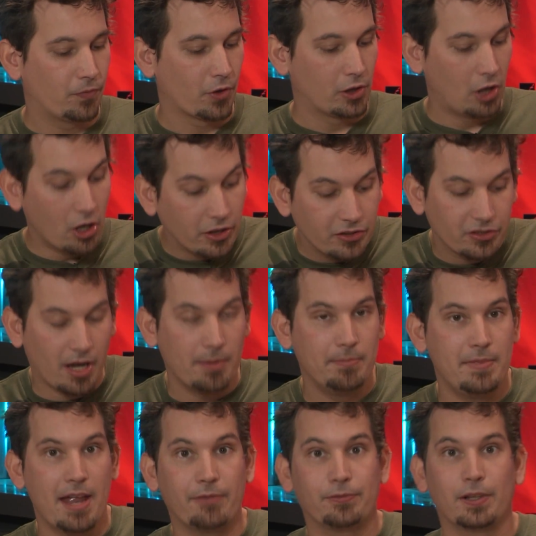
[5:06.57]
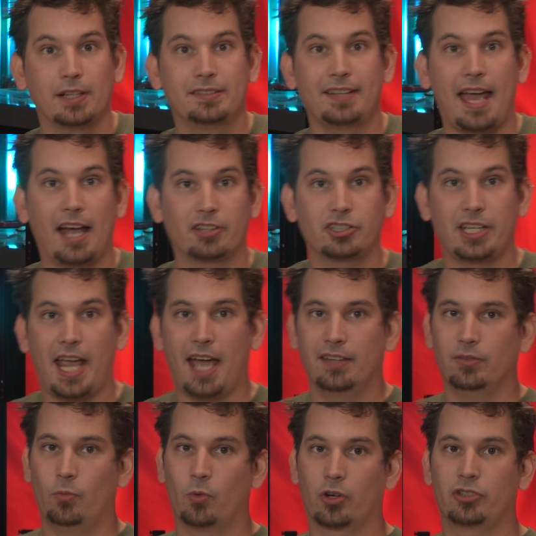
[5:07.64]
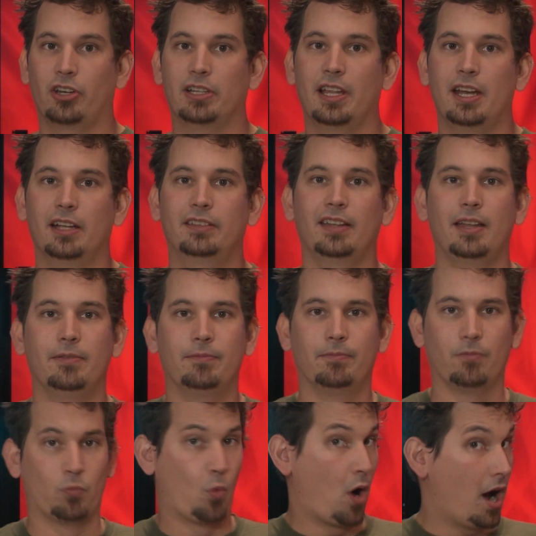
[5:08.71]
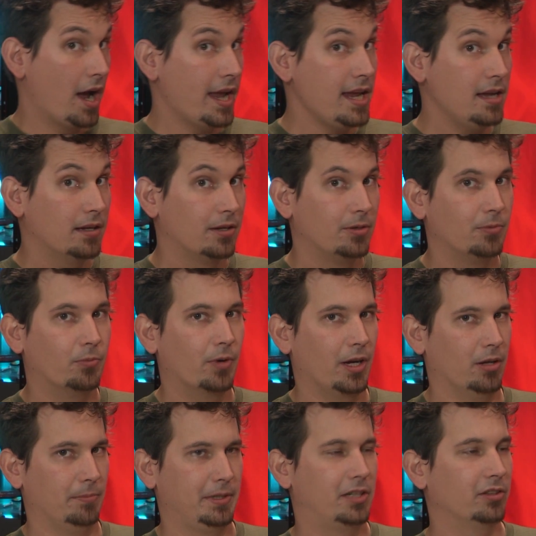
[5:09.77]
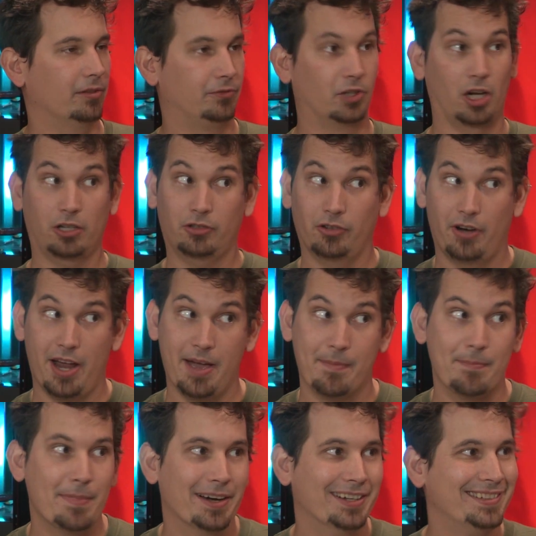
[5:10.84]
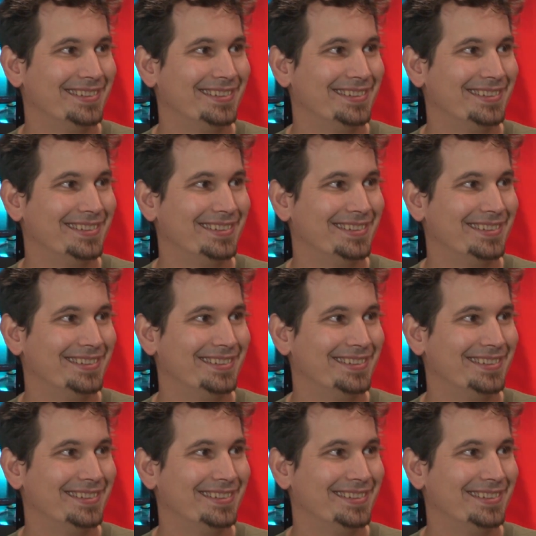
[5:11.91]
for the longest time, Netflix actually hasn't worked on Linux. And mm-hmm. why? Well, because of Doctor M.